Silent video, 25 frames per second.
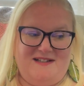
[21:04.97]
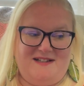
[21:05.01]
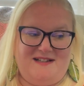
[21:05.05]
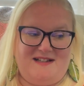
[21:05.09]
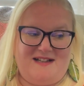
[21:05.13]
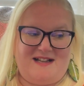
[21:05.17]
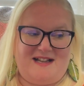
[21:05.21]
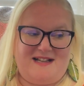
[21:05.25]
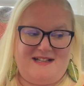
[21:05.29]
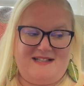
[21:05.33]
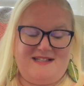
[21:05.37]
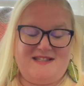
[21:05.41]

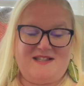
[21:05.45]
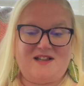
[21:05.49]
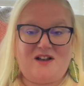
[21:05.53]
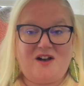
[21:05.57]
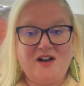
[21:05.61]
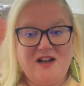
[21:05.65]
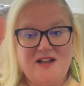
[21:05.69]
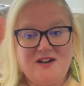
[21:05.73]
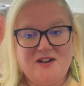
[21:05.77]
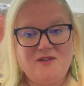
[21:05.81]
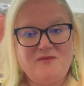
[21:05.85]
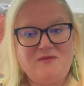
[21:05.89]
I saw
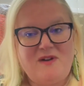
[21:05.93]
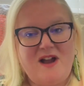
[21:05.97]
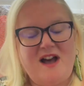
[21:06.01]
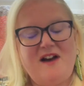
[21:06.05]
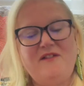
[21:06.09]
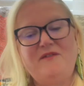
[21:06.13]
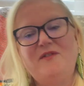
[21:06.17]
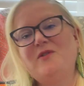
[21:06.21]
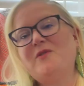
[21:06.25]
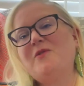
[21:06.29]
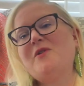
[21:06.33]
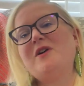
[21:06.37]
it on
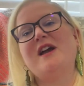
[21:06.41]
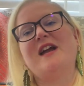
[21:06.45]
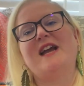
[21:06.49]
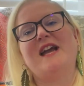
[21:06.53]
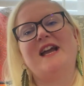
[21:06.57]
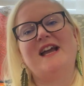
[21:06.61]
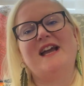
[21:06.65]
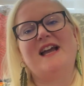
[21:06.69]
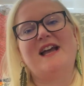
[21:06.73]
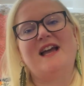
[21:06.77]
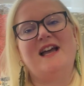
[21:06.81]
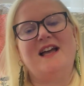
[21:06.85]

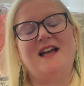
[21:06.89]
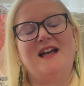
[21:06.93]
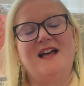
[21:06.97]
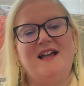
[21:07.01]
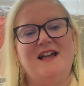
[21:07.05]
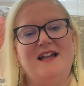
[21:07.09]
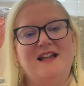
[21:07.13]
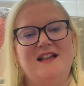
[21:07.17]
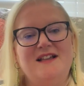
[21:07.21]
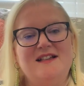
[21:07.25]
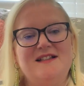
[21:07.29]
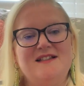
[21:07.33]
Ravelry
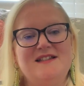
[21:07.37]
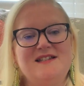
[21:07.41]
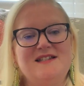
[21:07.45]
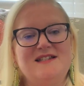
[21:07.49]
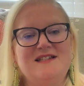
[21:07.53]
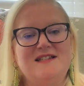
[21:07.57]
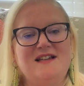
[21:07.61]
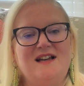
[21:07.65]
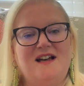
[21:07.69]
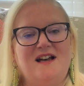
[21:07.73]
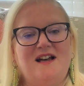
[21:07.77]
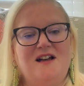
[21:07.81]
and
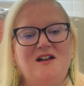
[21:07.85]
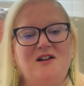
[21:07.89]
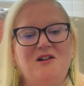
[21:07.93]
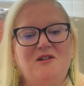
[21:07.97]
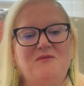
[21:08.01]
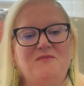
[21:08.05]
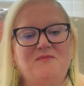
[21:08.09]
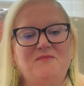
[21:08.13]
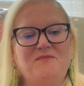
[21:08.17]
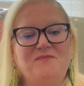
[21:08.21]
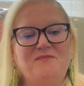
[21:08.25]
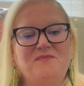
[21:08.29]

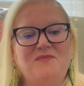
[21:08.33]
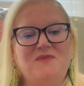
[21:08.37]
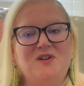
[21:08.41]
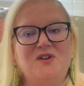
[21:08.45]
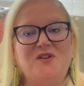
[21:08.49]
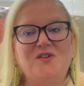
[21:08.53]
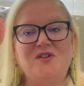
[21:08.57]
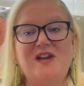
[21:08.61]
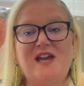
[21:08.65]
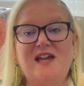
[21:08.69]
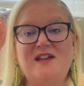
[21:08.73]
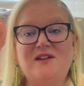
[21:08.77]
the
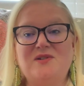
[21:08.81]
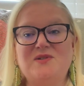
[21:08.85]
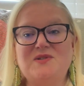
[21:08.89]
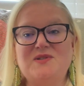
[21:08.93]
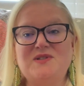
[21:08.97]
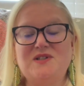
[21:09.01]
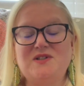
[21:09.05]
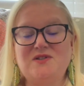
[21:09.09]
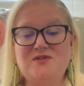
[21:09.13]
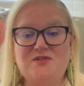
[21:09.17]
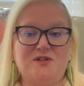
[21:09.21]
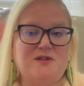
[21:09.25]
creator's
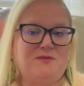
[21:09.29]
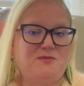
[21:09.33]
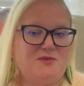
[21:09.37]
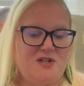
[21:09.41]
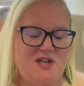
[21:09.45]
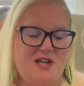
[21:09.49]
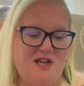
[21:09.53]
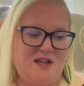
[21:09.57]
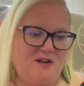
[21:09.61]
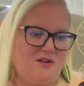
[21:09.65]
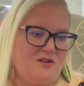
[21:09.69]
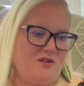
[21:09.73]
YouTube
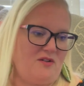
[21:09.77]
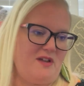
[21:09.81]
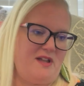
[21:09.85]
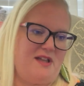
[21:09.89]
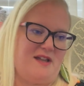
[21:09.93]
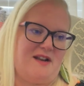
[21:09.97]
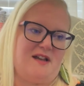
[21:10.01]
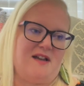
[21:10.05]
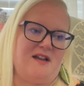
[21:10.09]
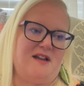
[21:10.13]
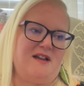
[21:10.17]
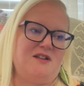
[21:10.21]
channel,
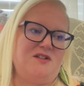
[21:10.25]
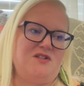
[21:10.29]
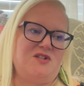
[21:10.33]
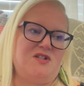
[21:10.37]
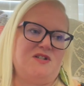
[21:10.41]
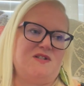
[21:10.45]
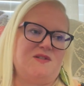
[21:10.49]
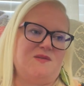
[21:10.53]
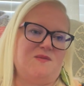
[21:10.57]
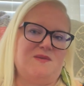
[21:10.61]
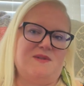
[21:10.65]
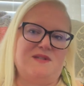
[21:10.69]
and I
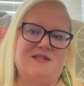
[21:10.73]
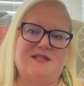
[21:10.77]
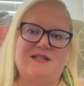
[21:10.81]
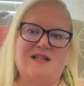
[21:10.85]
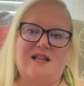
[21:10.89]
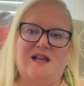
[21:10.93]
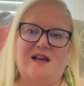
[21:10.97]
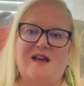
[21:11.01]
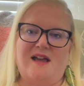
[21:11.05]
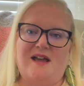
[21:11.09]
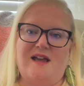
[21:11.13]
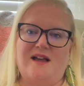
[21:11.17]
just was
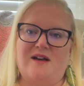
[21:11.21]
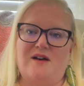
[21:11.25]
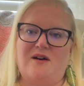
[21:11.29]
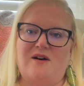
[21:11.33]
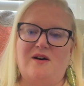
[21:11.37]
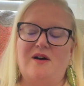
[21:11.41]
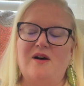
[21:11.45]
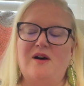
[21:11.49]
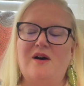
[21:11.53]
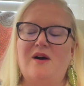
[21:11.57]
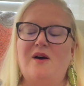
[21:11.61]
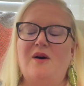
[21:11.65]
like,
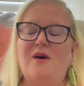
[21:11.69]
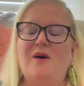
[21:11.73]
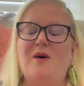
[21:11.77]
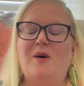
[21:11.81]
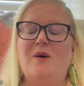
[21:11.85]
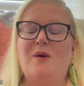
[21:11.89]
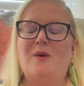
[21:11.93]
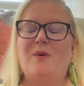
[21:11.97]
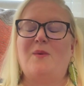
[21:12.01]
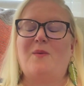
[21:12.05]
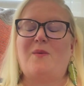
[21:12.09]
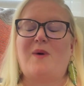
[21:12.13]

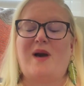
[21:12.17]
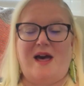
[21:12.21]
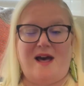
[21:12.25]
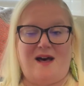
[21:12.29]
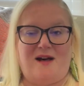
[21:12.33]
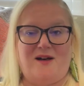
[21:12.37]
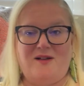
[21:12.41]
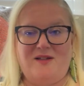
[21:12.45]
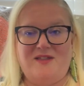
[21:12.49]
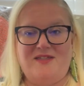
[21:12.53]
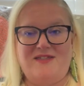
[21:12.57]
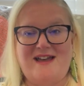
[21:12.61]

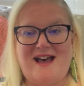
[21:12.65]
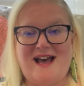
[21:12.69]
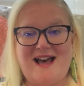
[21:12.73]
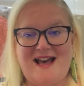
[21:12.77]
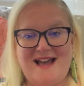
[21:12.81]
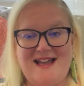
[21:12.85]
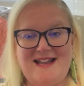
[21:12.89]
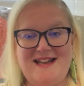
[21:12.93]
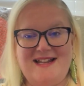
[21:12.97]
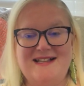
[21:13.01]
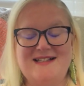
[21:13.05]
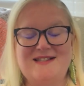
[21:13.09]
wow,
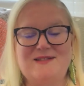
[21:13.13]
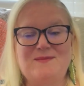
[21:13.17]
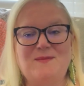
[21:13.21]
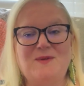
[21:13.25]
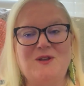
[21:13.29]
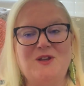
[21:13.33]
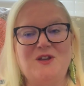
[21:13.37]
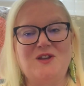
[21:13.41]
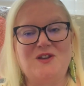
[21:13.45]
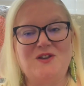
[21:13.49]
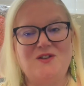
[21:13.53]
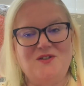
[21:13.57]
that is
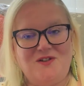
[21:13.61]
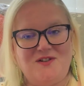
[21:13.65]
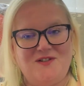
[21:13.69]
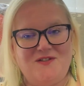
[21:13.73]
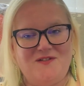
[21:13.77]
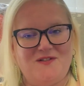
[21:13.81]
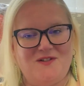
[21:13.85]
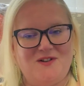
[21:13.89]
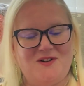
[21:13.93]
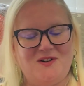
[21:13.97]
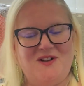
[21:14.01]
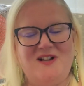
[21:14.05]

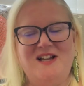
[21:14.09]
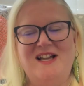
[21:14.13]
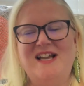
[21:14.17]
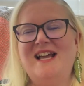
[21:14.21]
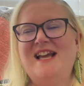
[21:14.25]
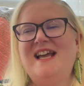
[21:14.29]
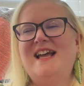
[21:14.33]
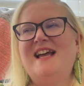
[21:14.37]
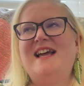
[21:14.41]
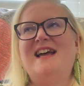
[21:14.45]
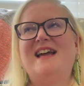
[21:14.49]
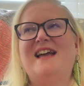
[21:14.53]
beautiful.
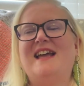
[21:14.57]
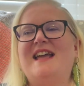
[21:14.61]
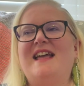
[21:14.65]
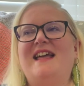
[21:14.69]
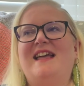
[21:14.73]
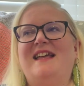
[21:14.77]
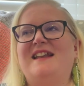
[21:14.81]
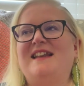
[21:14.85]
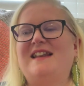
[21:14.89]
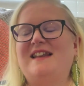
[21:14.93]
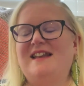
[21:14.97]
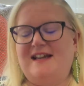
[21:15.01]

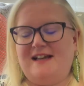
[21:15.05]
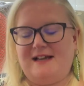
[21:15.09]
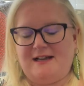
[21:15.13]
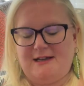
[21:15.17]
And